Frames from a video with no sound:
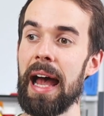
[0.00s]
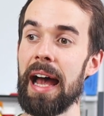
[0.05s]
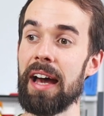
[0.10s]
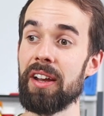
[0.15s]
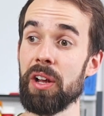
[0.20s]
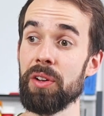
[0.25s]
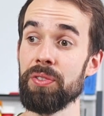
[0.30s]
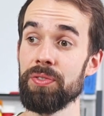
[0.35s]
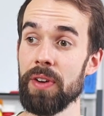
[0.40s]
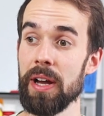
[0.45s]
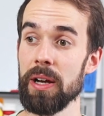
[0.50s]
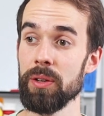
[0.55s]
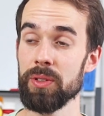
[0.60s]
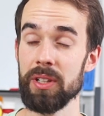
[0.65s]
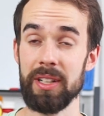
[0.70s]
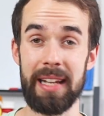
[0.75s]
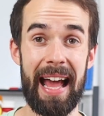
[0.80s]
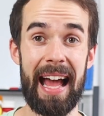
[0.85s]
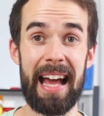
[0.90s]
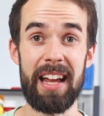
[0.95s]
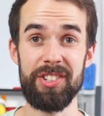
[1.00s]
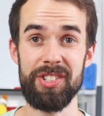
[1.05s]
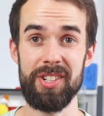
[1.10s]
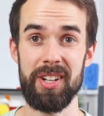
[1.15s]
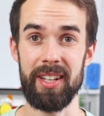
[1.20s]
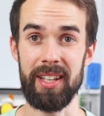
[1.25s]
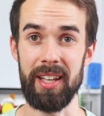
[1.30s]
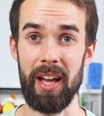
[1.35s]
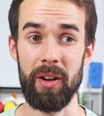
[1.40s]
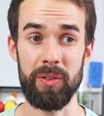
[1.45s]
And I found that
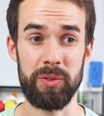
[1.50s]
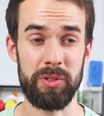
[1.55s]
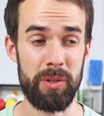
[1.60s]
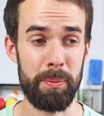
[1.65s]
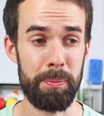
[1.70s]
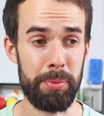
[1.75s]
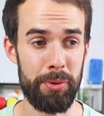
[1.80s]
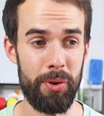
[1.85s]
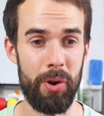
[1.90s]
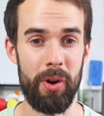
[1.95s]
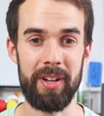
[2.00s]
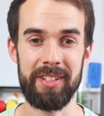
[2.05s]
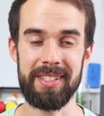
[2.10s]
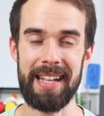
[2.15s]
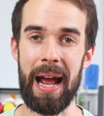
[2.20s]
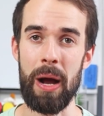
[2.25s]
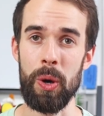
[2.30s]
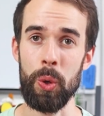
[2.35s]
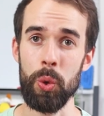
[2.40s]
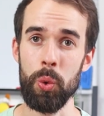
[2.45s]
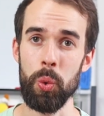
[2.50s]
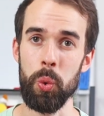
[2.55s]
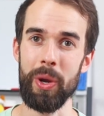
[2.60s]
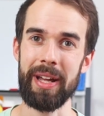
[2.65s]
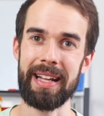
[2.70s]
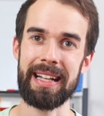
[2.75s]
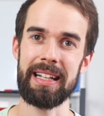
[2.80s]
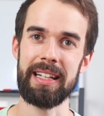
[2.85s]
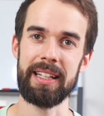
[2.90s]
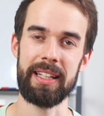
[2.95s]
actually I was surprised how
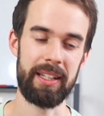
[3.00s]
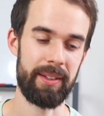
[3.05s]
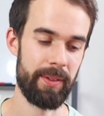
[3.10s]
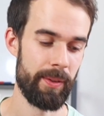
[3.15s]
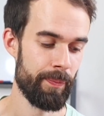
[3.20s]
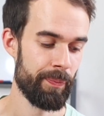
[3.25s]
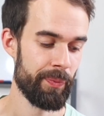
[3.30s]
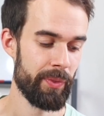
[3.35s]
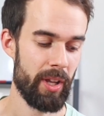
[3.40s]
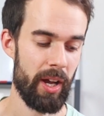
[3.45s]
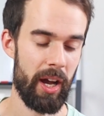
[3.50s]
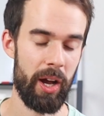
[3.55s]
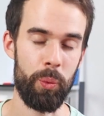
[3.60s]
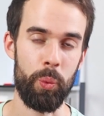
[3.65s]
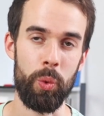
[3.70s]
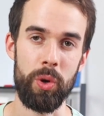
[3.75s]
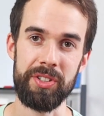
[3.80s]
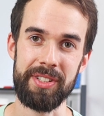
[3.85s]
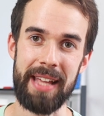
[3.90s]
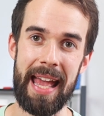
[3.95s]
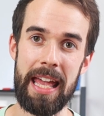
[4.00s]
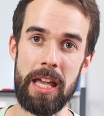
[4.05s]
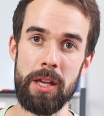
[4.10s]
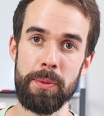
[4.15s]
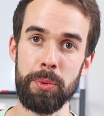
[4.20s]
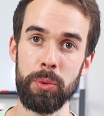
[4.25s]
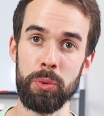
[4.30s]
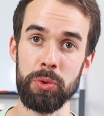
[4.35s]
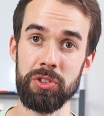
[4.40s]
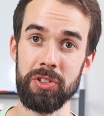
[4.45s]
quickly I was
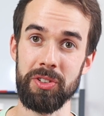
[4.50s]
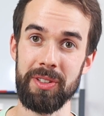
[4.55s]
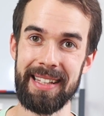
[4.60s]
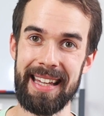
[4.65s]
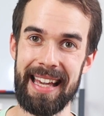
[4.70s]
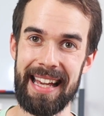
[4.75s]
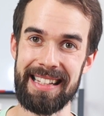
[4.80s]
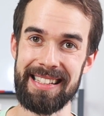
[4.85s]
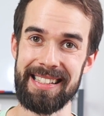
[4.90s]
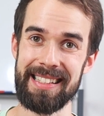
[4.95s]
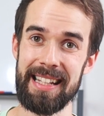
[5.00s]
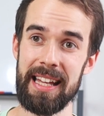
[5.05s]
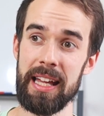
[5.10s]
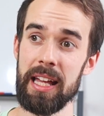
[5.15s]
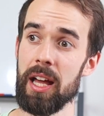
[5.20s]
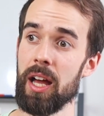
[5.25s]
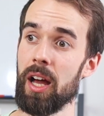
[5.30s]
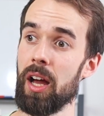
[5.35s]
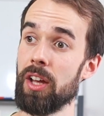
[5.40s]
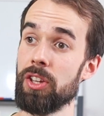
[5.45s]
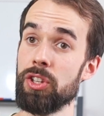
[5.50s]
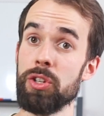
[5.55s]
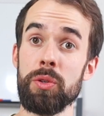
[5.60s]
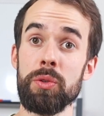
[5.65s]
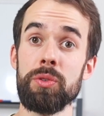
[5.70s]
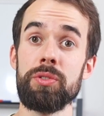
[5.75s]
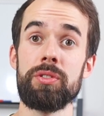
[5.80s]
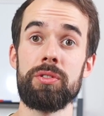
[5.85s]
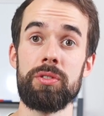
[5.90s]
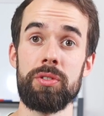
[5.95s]
able to get
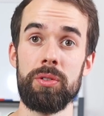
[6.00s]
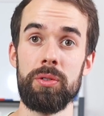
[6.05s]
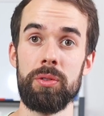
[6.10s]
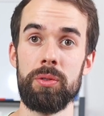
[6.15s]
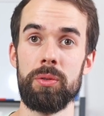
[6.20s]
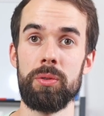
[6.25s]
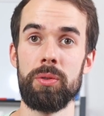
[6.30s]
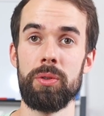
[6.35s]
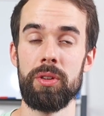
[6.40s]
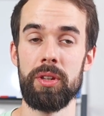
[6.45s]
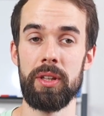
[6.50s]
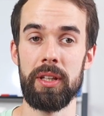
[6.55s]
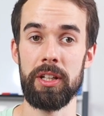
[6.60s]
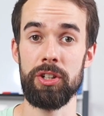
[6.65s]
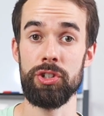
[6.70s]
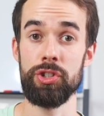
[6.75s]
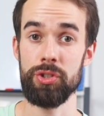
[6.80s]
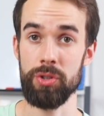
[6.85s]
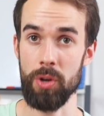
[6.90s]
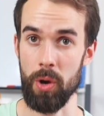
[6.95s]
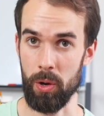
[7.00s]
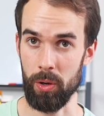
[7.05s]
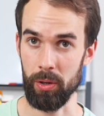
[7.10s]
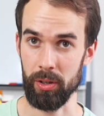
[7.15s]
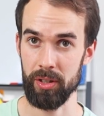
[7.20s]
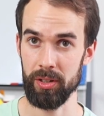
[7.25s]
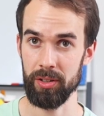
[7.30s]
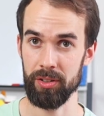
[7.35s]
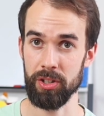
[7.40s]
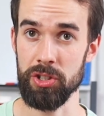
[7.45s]
used to the shock.